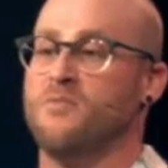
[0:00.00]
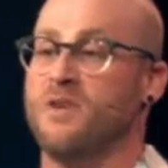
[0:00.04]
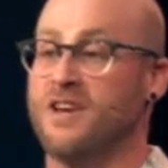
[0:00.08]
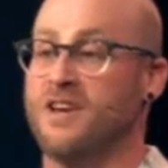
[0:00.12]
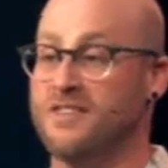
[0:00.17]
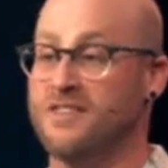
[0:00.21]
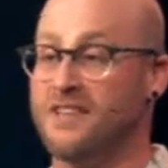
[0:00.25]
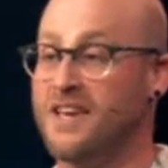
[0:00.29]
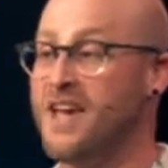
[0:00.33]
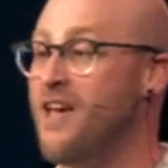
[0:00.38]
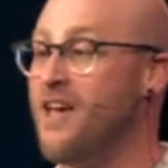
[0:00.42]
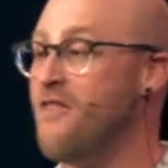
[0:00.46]

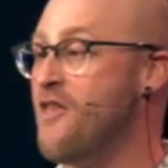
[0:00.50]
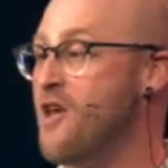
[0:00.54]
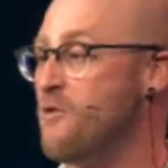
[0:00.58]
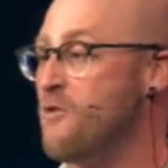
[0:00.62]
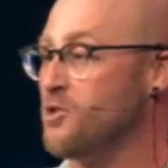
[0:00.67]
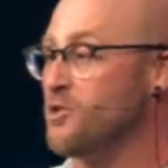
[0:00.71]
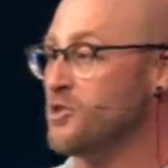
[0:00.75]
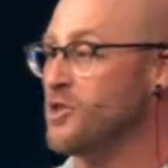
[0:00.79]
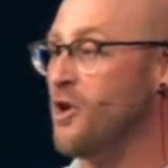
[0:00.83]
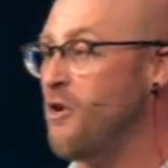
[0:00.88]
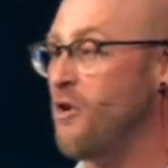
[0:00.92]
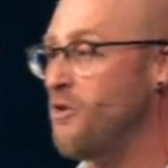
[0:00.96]
Because again, they
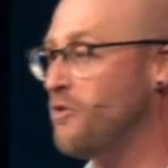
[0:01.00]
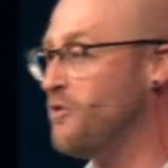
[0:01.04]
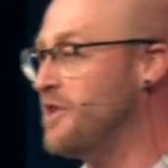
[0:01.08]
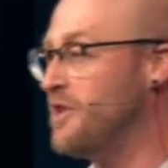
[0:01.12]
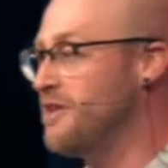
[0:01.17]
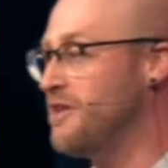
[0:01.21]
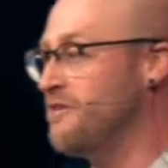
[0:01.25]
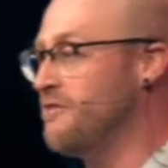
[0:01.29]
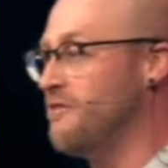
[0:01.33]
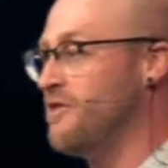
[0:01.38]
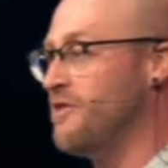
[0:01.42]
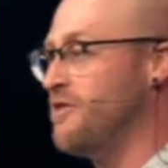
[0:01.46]
were totally
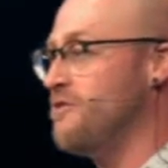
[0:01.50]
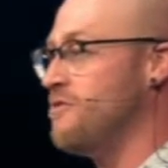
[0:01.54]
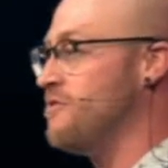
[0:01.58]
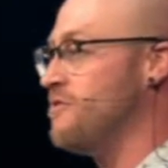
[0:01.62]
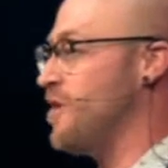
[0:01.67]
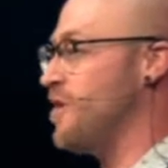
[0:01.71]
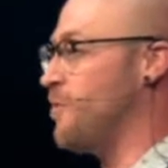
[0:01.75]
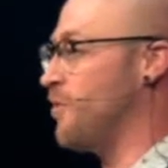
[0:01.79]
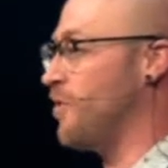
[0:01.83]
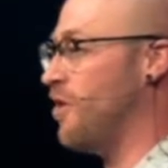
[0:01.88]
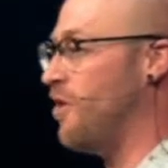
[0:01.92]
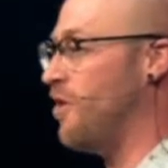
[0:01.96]

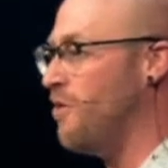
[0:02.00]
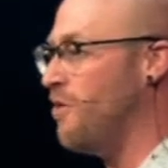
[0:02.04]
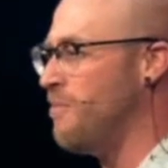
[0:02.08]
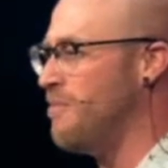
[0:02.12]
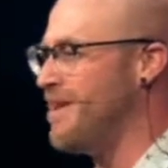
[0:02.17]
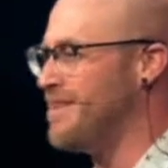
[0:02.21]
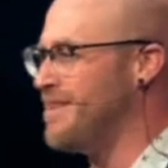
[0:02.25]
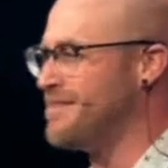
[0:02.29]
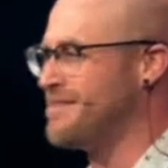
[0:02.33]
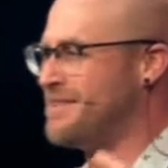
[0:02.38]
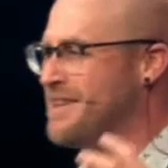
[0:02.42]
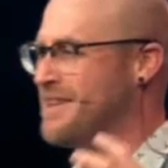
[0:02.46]
confused, they were all
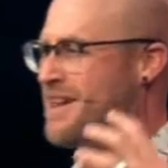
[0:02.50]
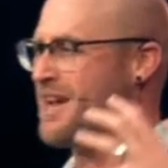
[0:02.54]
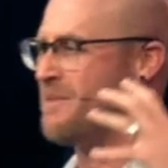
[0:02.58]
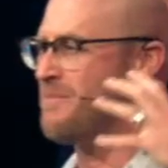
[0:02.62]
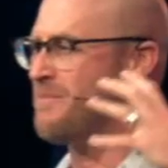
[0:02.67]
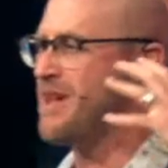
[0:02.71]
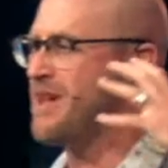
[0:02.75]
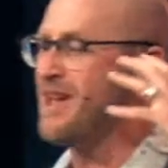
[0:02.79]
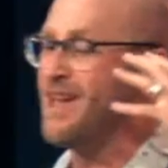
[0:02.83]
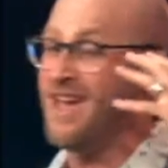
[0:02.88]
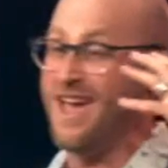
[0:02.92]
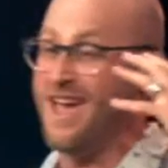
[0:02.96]
messed
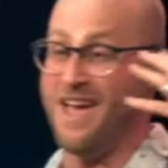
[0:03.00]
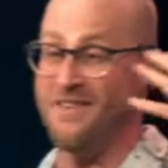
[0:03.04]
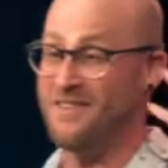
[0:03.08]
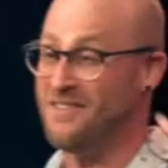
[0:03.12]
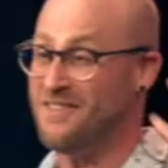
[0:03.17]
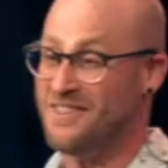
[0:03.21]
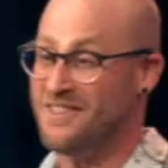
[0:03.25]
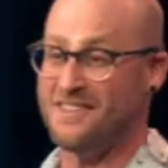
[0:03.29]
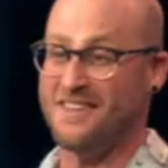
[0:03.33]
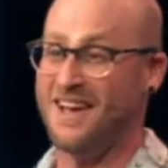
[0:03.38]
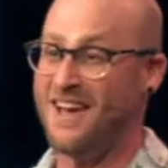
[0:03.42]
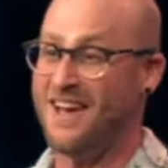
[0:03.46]
up, and
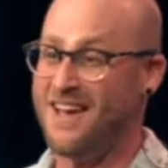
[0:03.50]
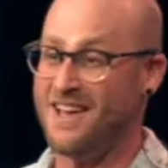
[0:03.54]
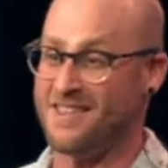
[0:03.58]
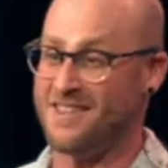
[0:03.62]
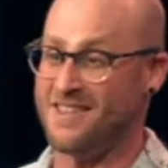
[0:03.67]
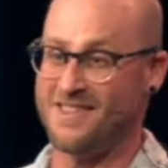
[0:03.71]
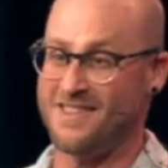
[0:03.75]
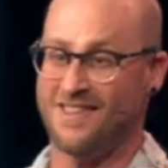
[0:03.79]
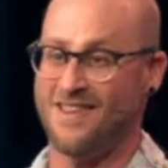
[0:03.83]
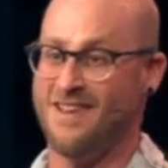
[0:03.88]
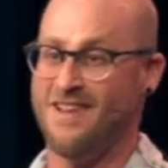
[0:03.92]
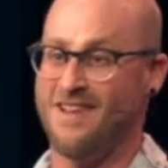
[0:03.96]
this is
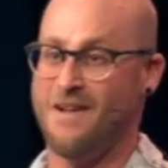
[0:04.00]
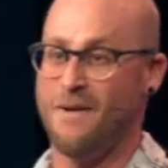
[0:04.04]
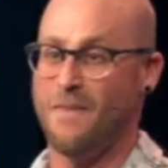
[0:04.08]
us.